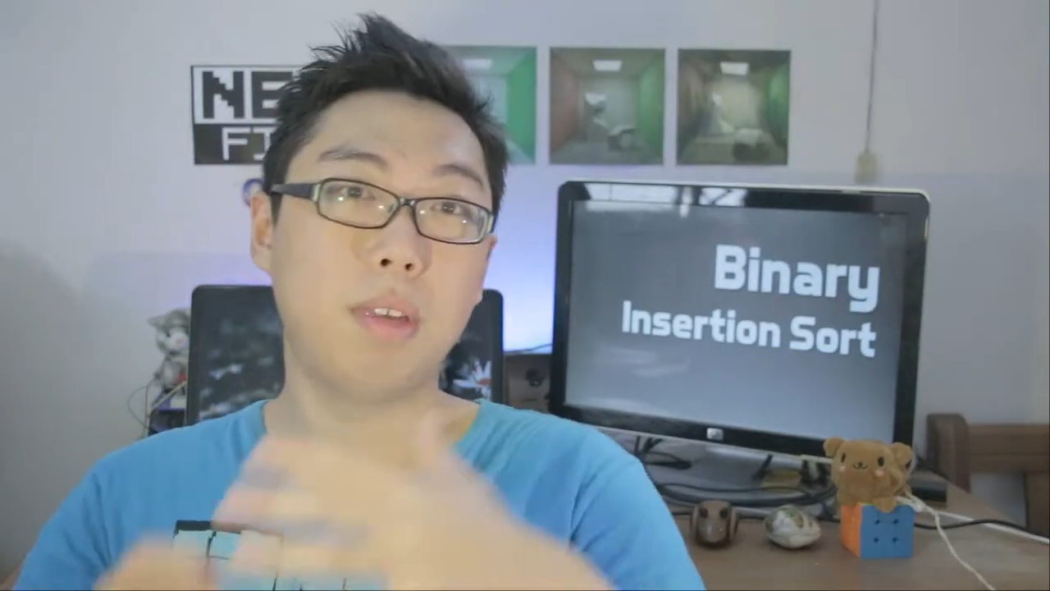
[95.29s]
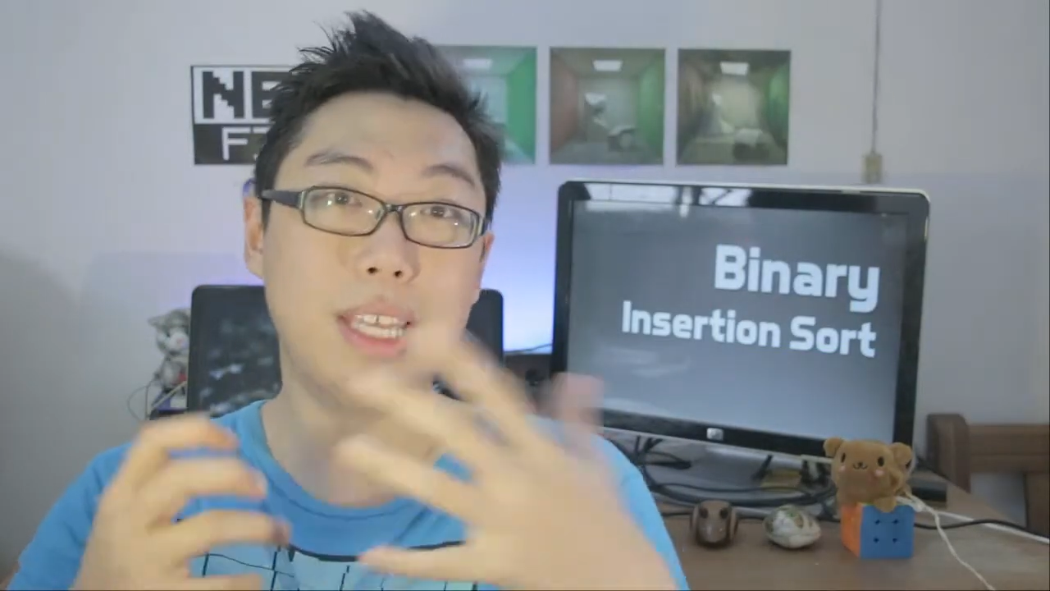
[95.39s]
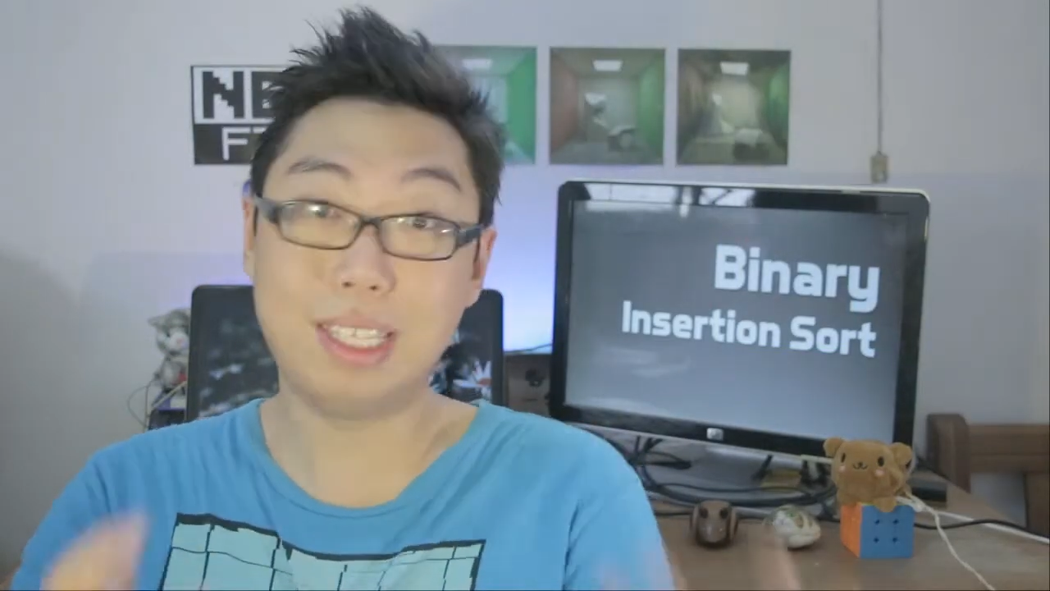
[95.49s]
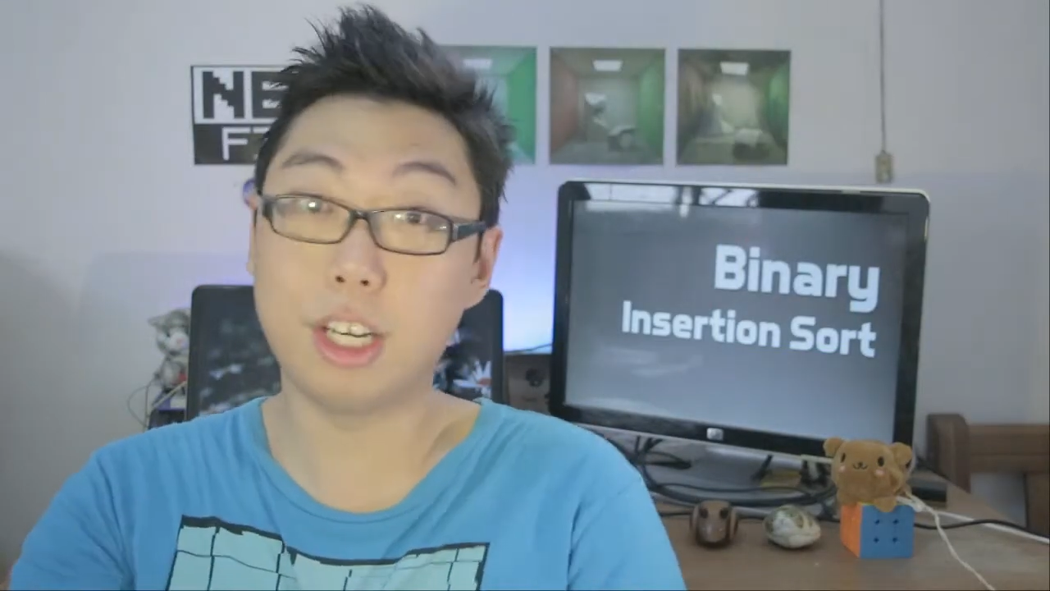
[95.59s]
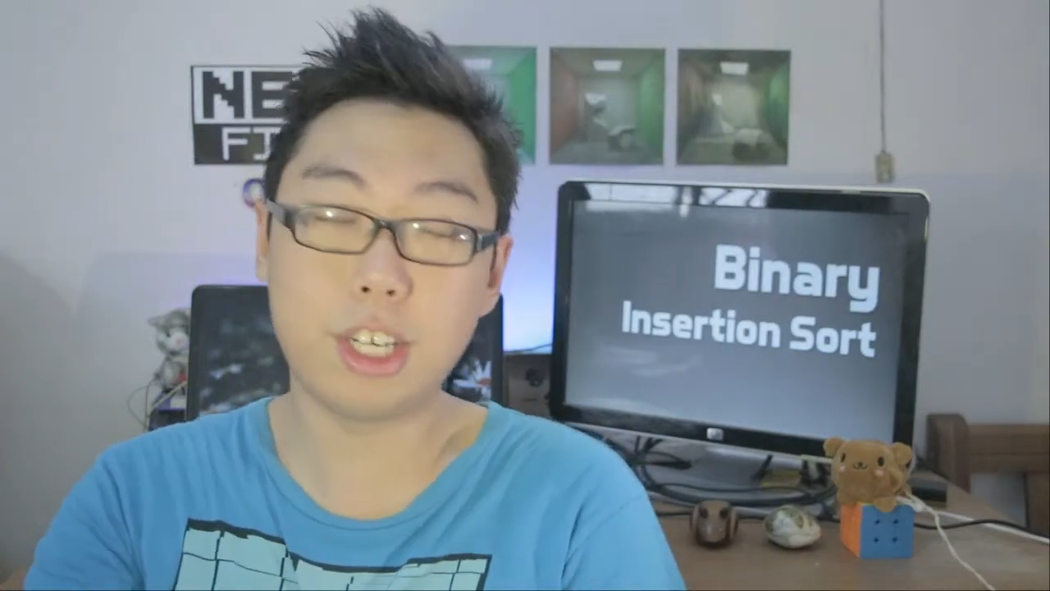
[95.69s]

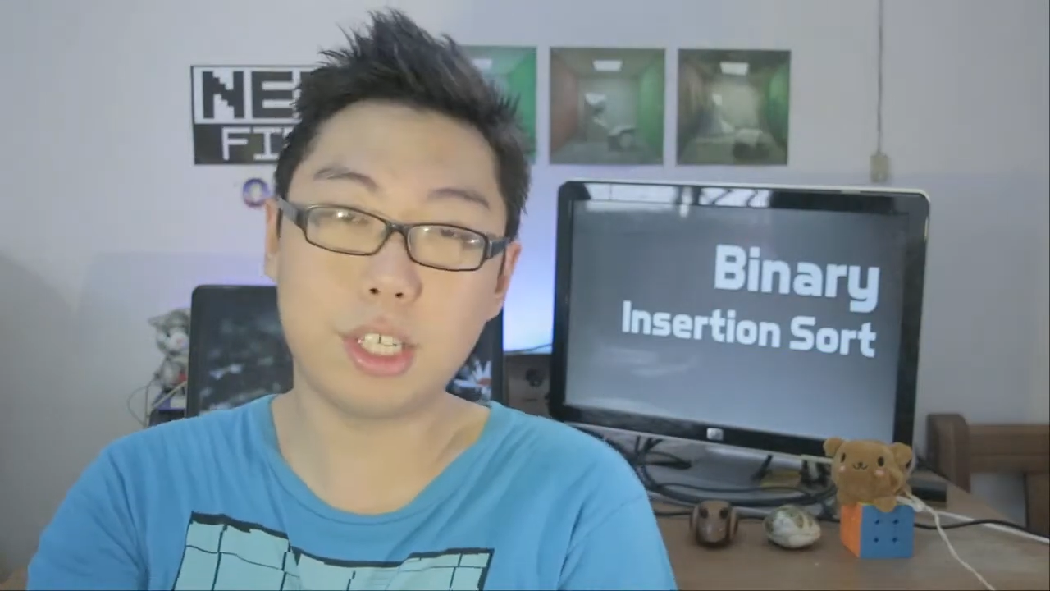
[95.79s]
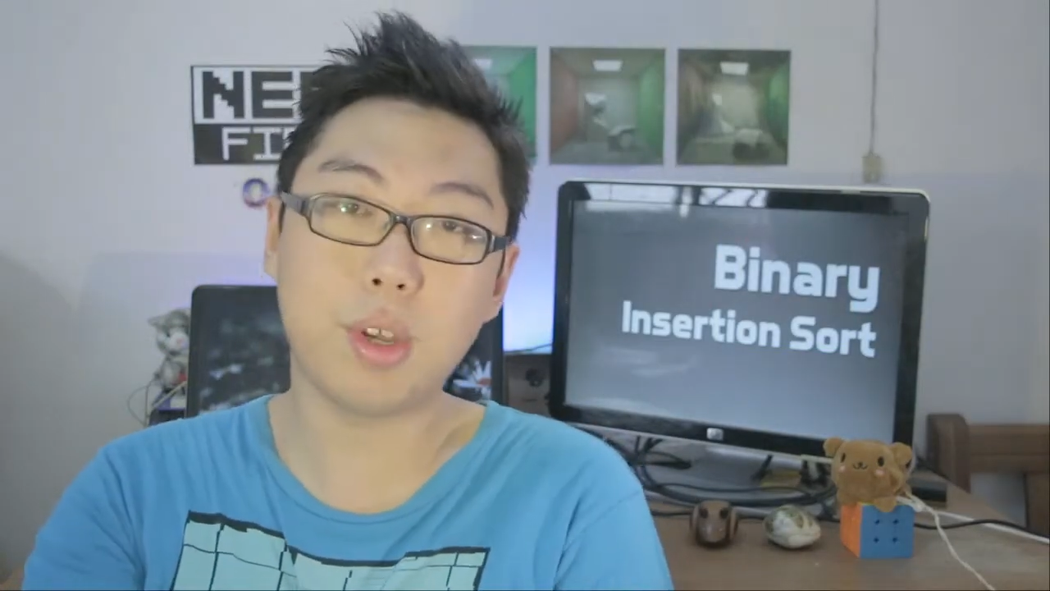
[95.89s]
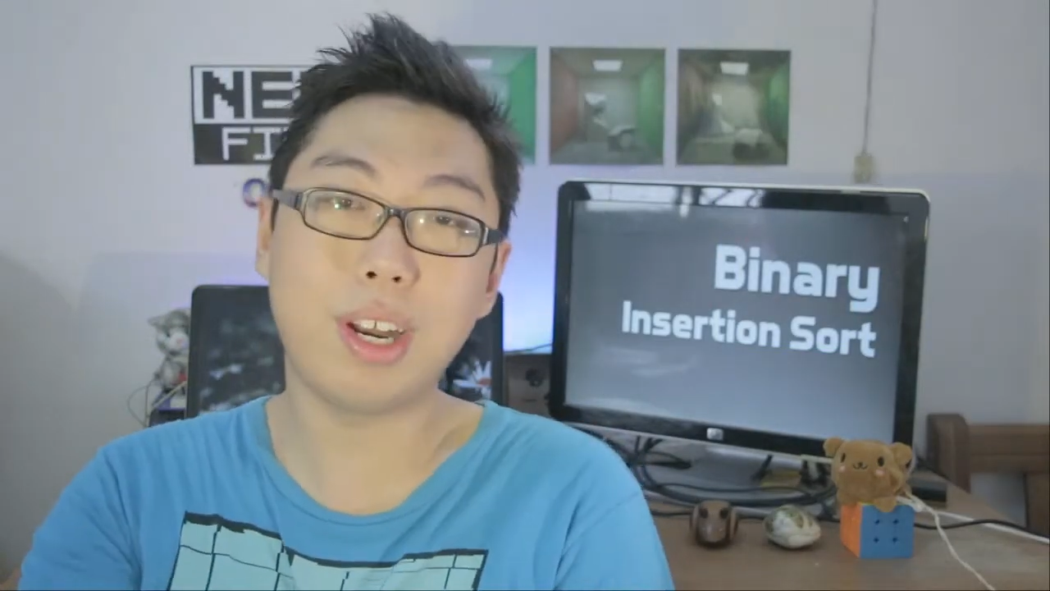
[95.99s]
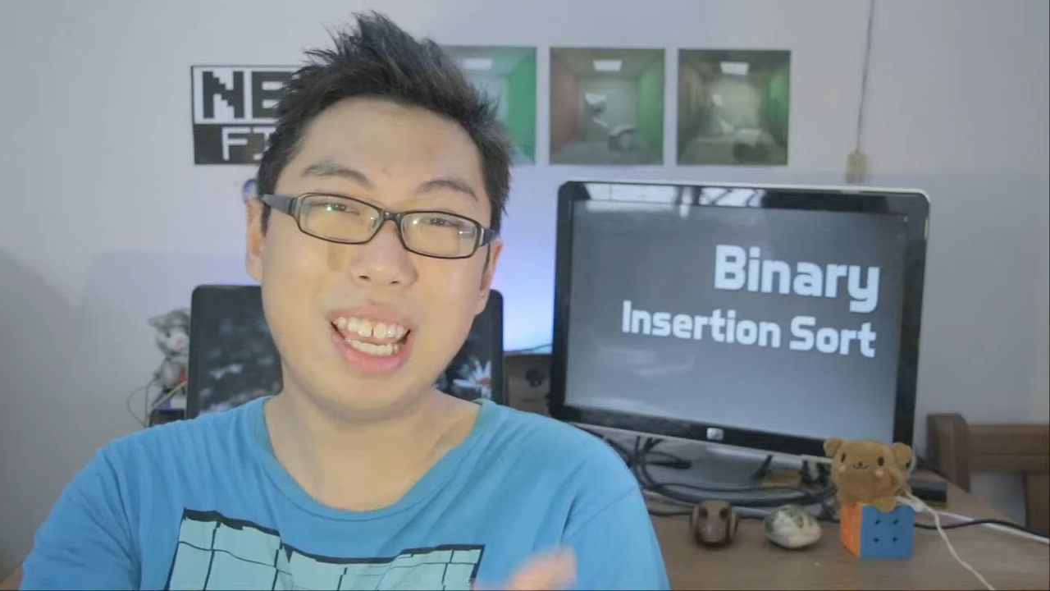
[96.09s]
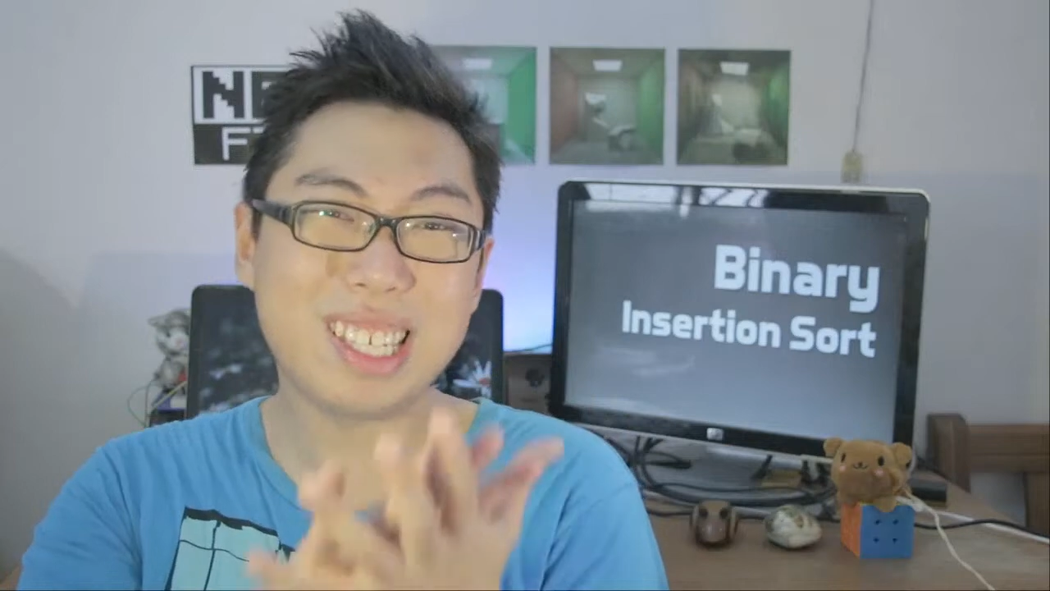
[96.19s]
Insertion
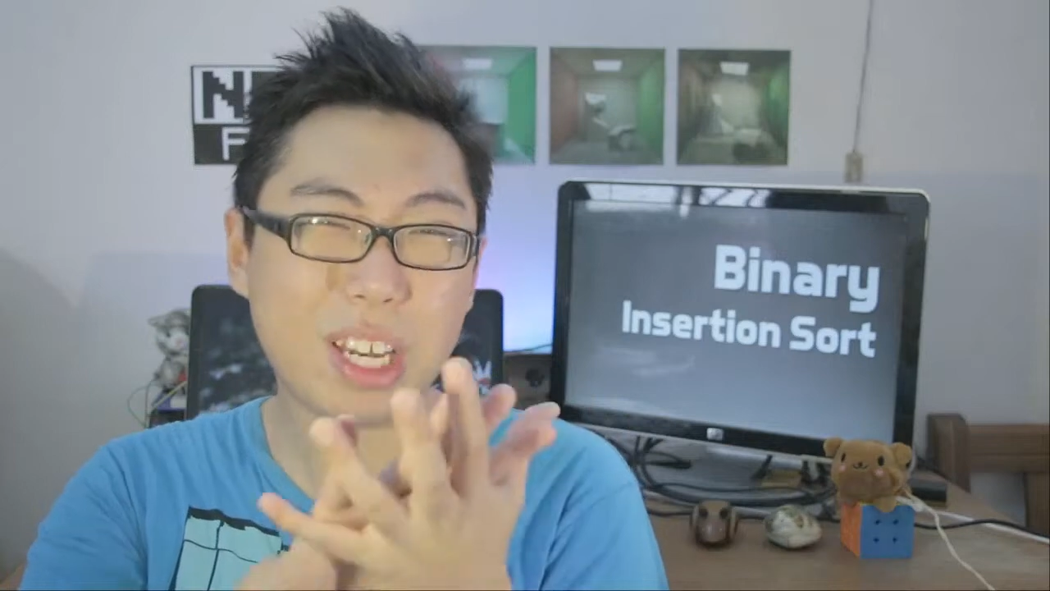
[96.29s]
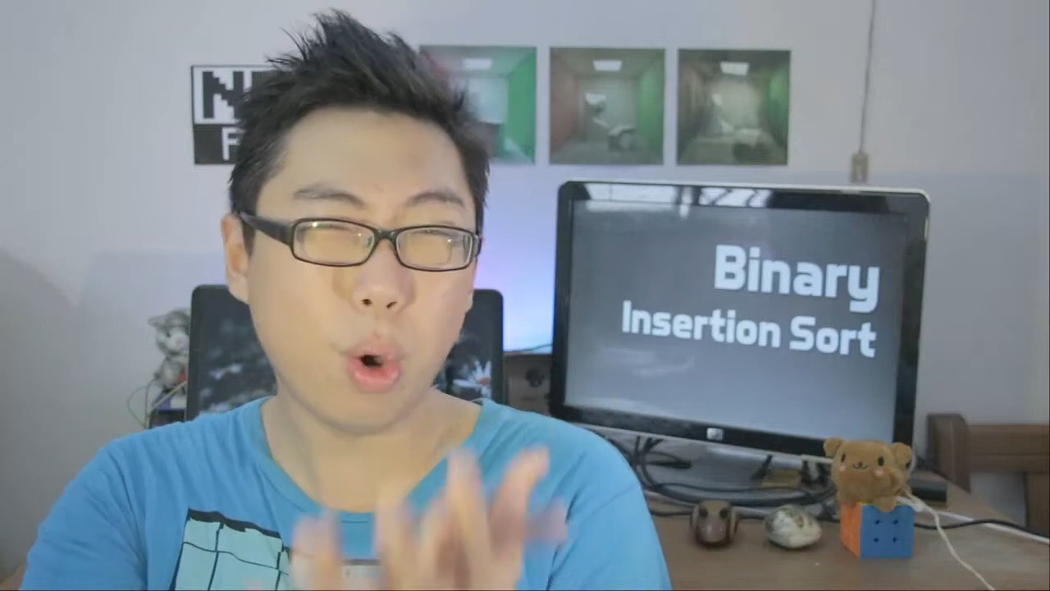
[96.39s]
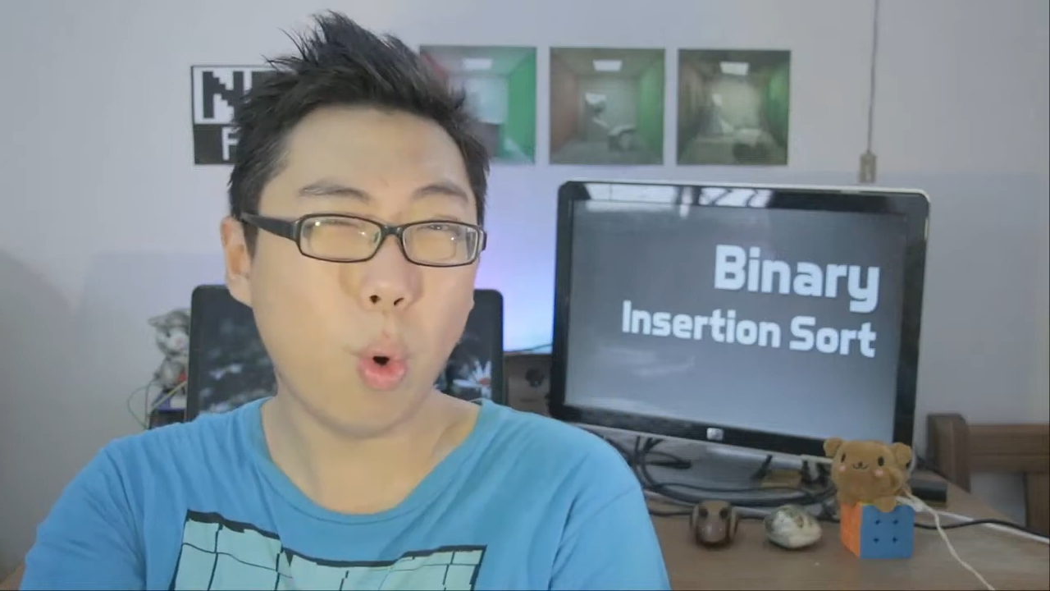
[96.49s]
sort is an